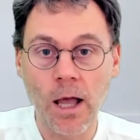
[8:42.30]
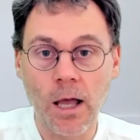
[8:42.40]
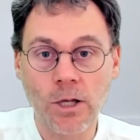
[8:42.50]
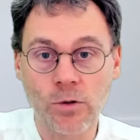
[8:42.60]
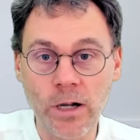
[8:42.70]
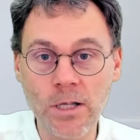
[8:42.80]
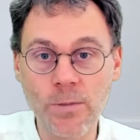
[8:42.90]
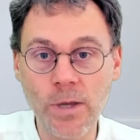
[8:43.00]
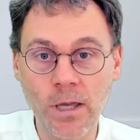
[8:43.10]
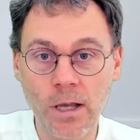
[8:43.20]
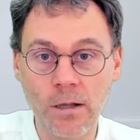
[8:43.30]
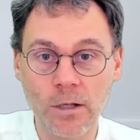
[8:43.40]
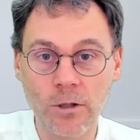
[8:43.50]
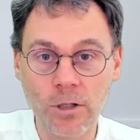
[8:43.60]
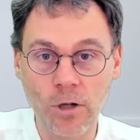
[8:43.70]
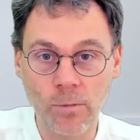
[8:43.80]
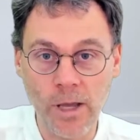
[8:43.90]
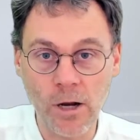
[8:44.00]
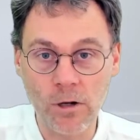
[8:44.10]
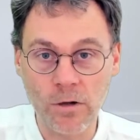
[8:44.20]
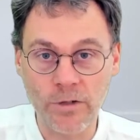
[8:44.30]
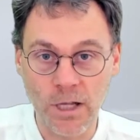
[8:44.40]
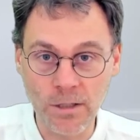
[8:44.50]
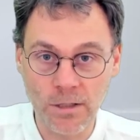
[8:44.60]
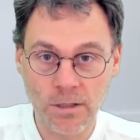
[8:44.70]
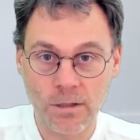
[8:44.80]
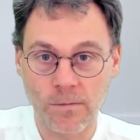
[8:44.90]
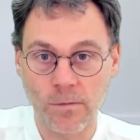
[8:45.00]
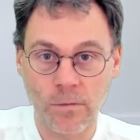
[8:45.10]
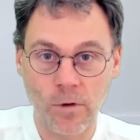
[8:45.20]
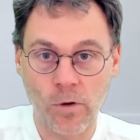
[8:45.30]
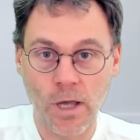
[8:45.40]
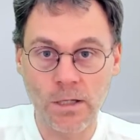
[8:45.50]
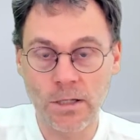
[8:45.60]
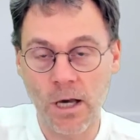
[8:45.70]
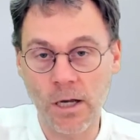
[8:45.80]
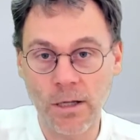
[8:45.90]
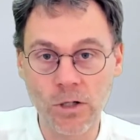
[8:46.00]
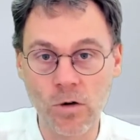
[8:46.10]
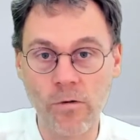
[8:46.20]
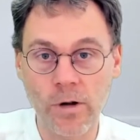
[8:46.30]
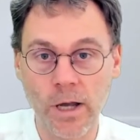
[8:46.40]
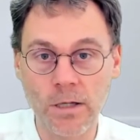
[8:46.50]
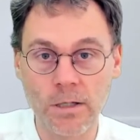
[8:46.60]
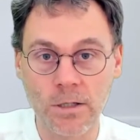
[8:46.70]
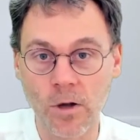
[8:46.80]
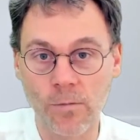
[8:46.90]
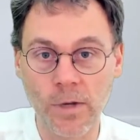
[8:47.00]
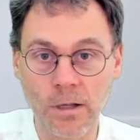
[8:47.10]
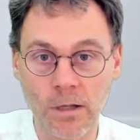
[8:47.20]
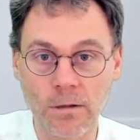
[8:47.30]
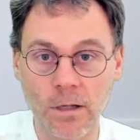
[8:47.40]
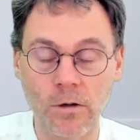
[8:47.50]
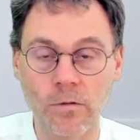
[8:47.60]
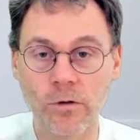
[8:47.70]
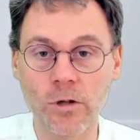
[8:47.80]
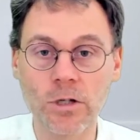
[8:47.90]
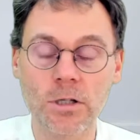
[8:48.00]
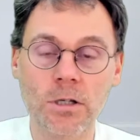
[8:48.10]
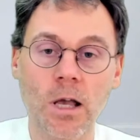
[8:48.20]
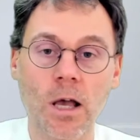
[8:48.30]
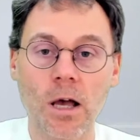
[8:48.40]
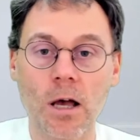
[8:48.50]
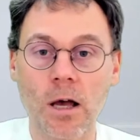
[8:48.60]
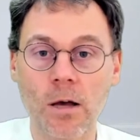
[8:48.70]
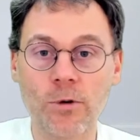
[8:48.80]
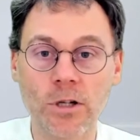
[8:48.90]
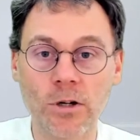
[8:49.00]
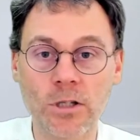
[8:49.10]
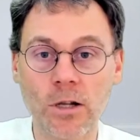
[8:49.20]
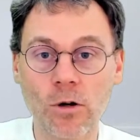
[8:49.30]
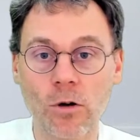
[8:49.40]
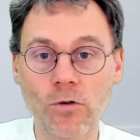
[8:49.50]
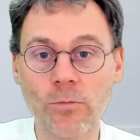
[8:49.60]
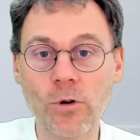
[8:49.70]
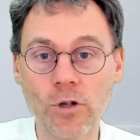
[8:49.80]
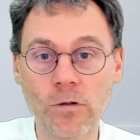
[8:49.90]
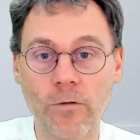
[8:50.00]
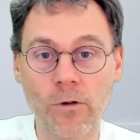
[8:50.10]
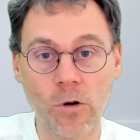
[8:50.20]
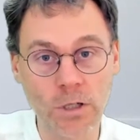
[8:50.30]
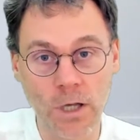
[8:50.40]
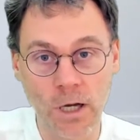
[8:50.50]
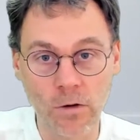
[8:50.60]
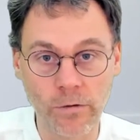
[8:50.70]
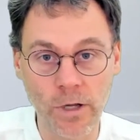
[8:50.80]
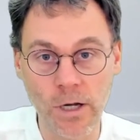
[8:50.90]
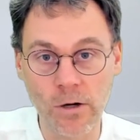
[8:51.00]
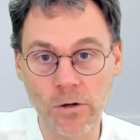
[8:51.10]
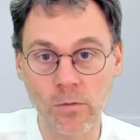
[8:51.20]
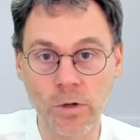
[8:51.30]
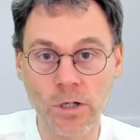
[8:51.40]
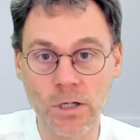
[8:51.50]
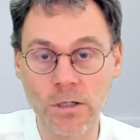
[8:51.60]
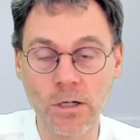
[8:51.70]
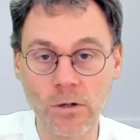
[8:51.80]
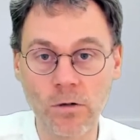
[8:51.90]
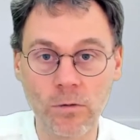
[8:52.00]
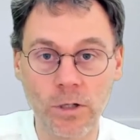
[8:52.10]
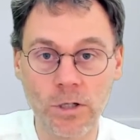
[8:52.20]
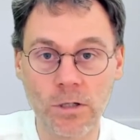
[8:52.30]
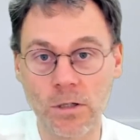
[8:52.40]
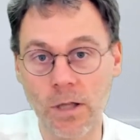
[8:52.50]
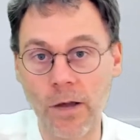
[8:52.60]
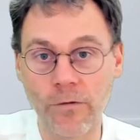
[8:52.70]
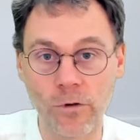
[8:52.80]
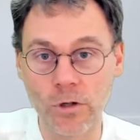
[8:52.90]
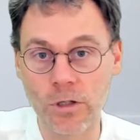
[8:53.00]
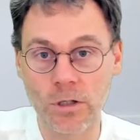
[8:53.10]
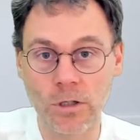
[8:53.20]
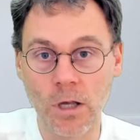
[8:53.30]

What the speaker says: Strictly speaking, that does not make a lot of sense. Okay, sine x over x is something that converges, but there's still a contribution of cosine over here, which is an integral which diverges.